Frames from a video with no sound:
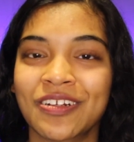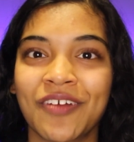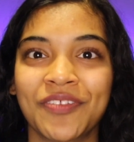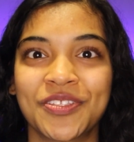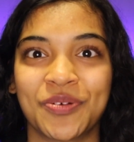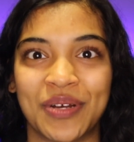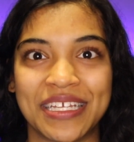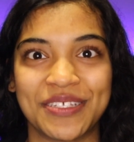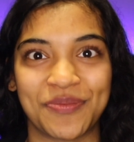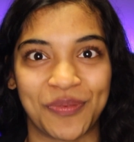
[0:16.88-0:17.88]
start off the
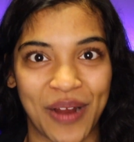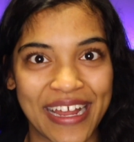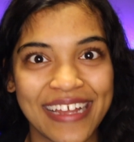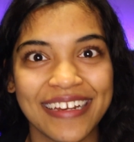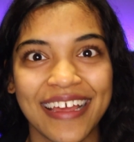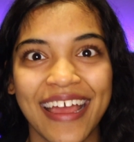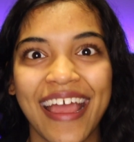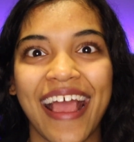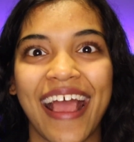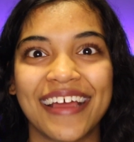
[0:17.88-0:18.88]
20s right
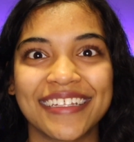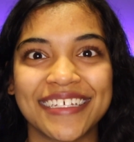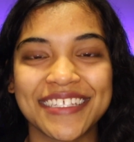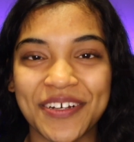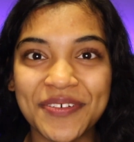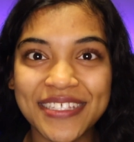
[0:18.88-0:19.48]
and let's go